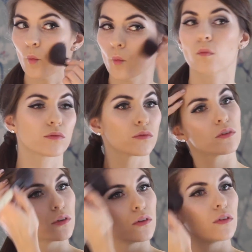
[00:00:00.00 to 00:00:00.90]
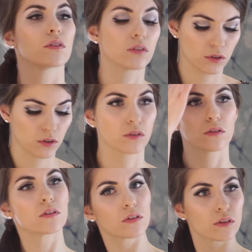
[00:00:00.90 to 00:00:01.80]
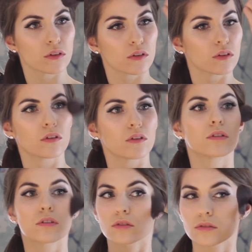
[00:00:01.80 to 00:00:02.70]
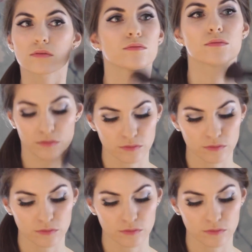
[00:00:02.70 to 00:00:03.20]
MAC Mineralized Skin Finish in medium dark.